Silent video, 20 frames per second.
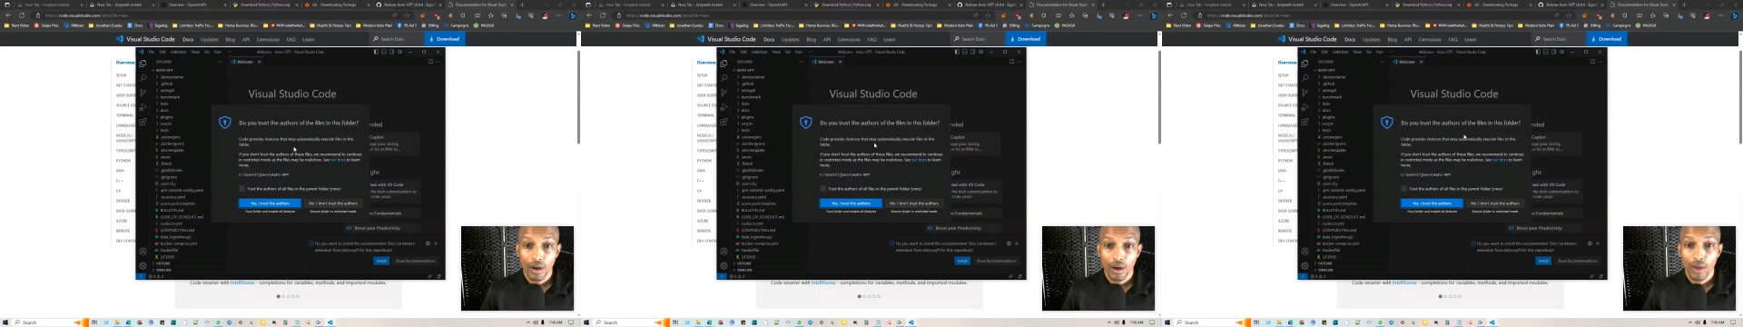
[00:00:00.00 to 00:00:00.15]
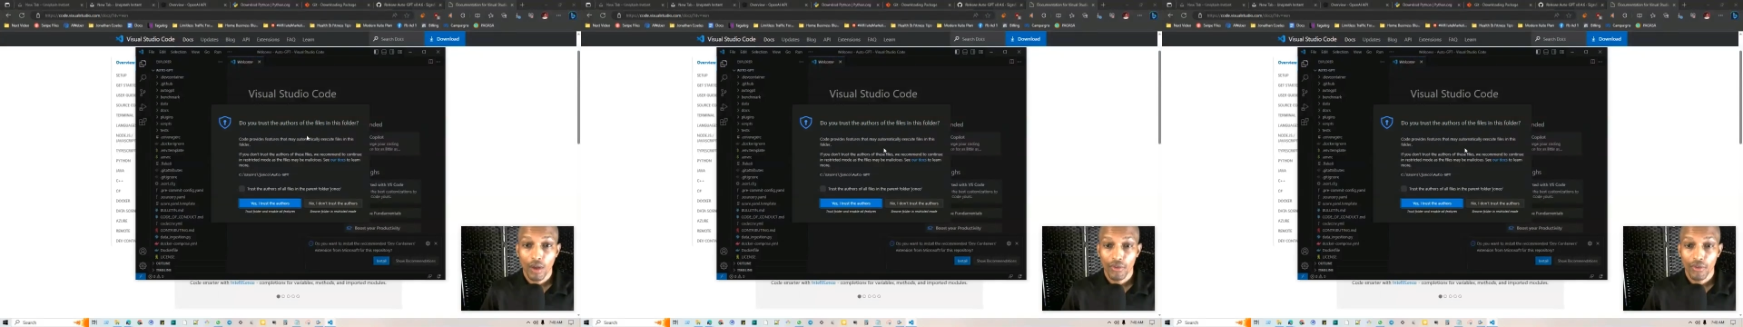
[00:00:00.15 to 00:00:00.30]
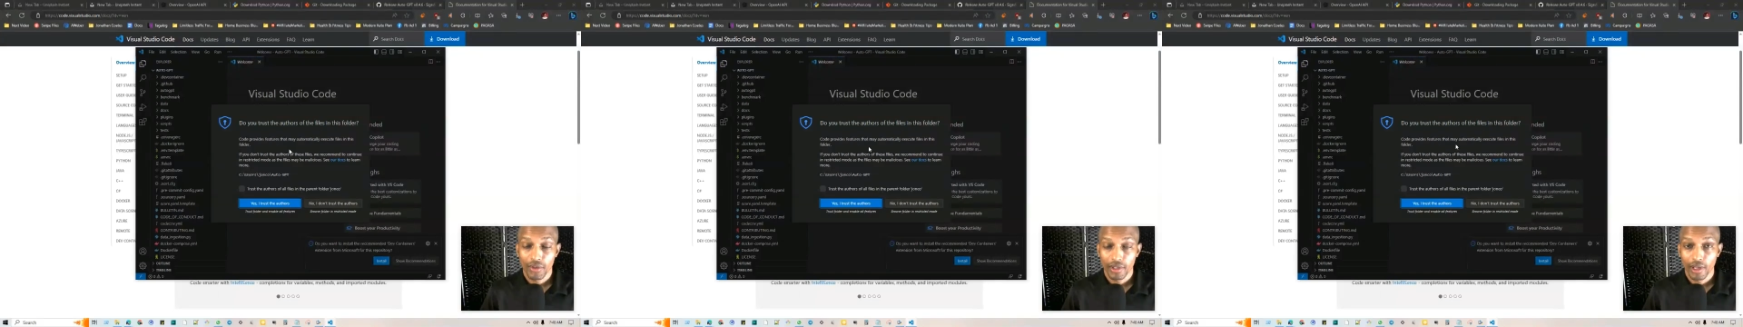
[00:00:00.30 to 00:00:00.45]

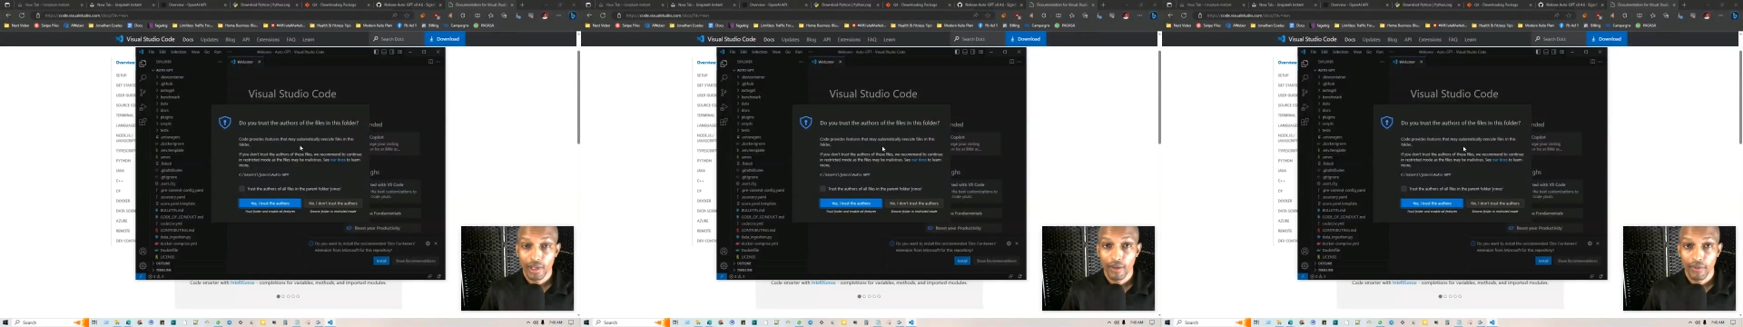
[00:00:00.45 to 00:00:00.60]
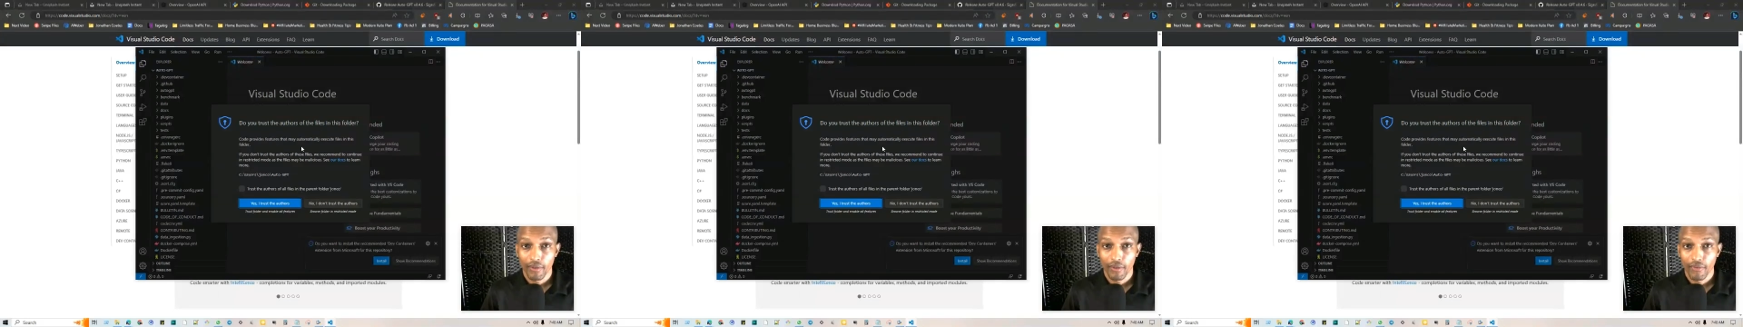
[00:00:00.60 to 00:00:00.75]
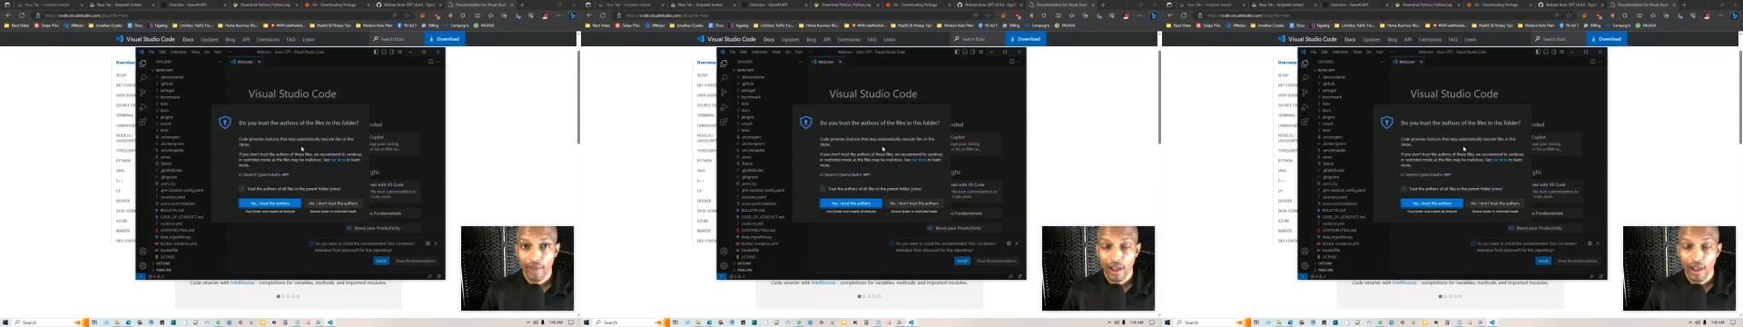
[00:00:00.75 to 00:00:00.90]
authors of
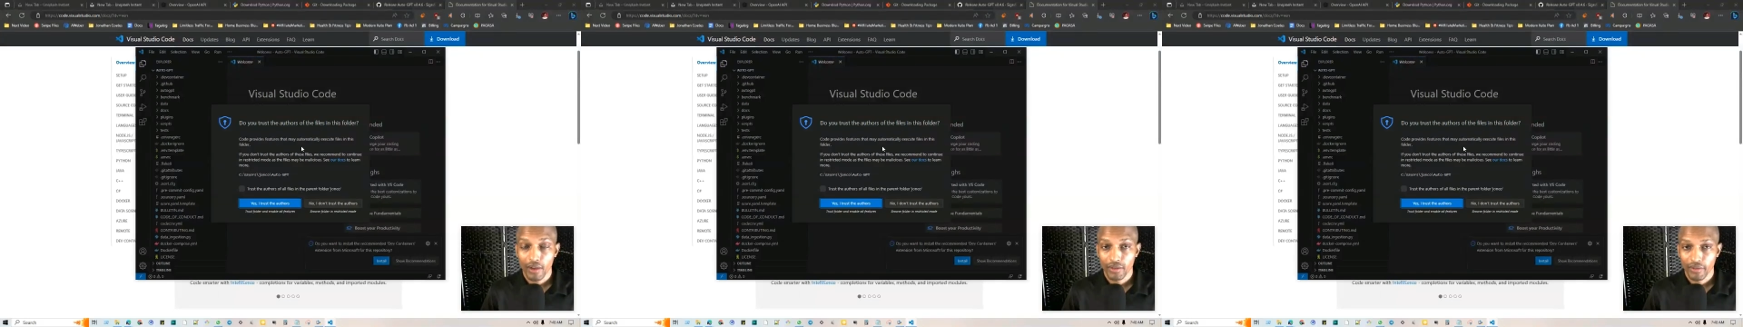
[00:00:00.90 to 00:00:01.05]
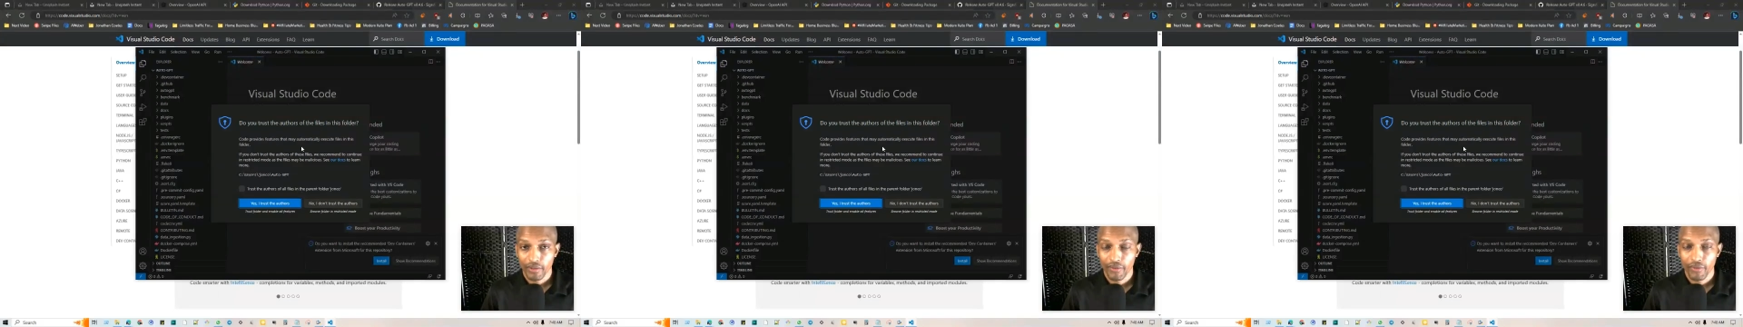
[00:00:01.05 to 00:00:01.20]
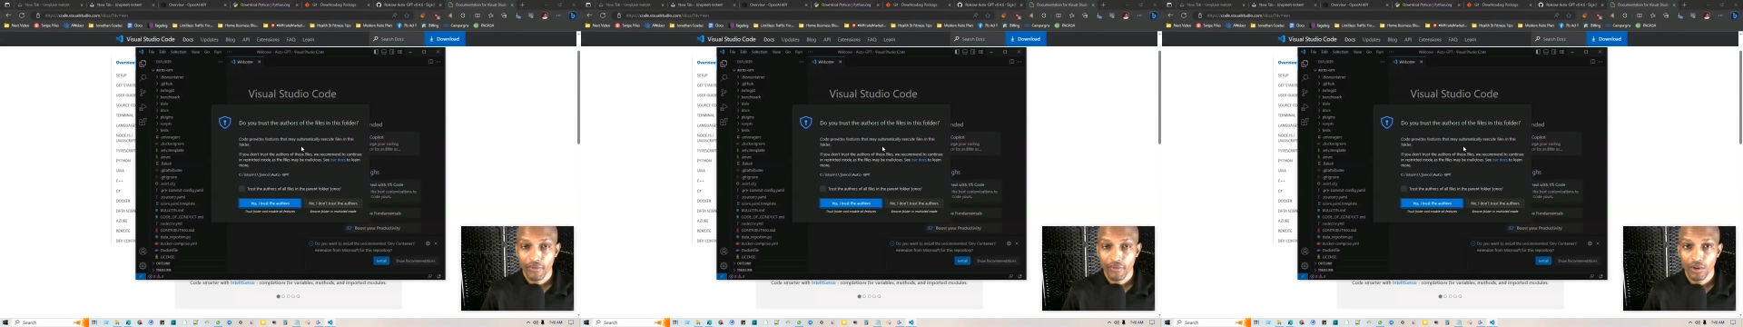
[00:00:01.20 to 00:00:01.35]
the files
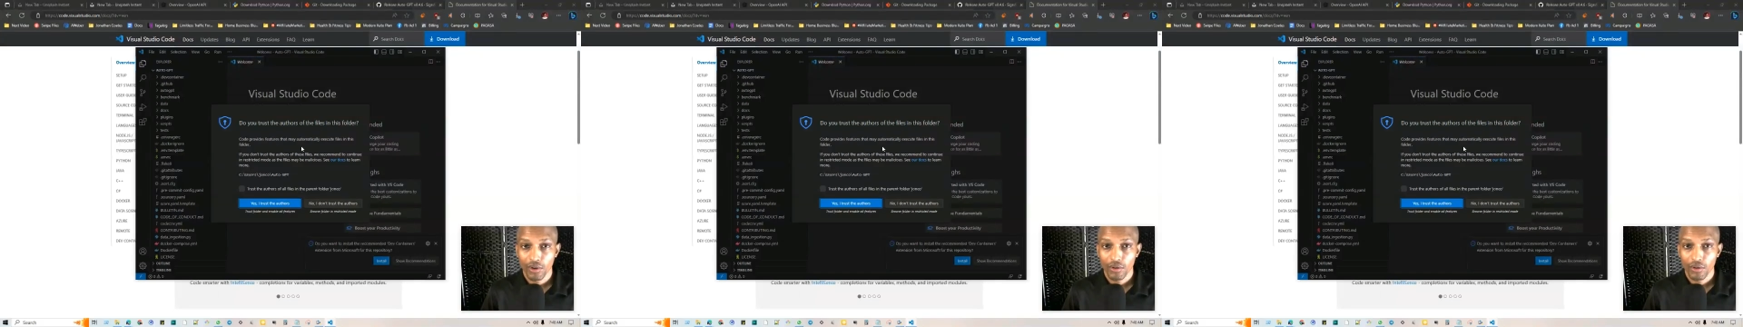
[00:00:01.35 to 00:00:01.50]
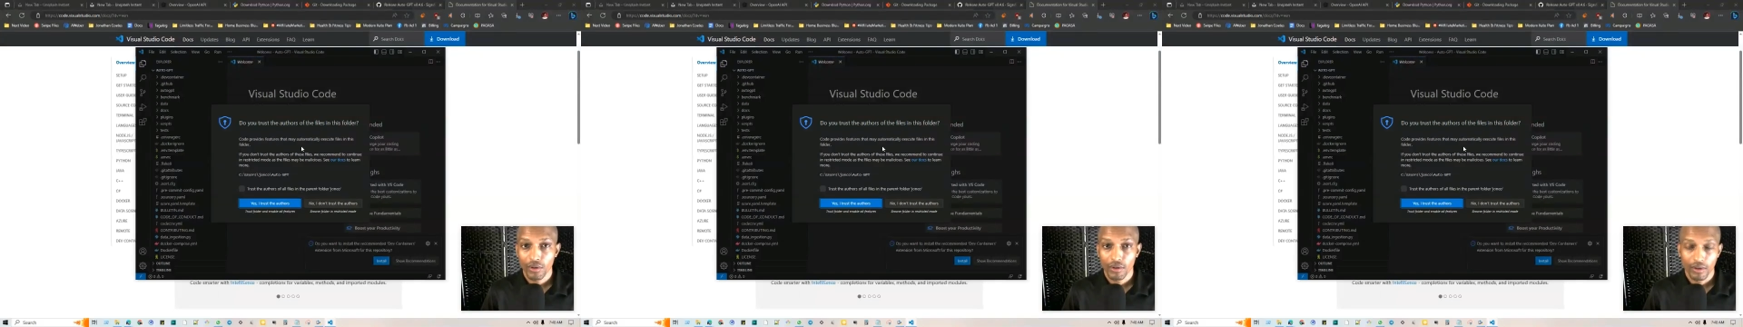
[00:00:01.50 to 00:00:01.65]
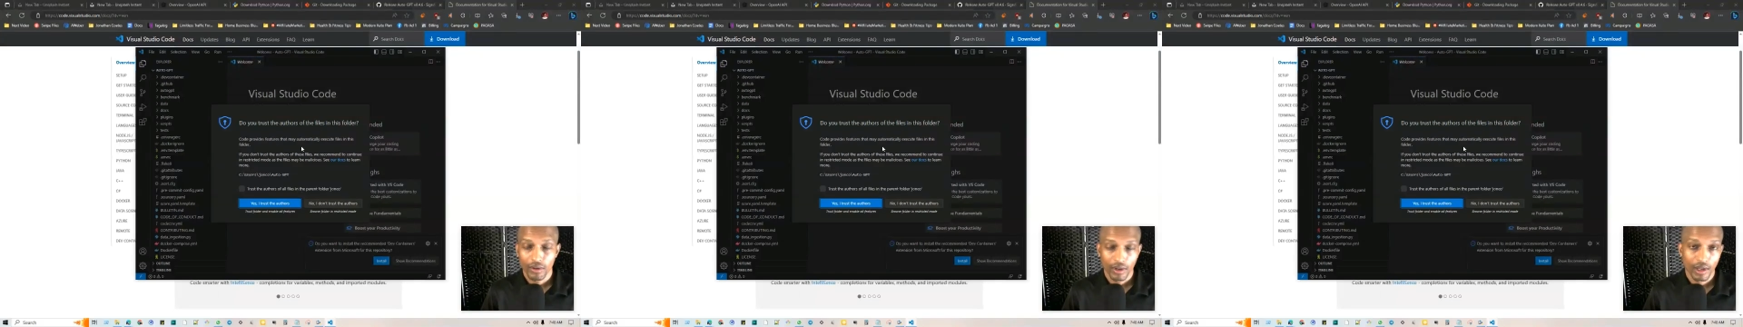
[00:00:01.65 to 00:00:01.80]
of your folder.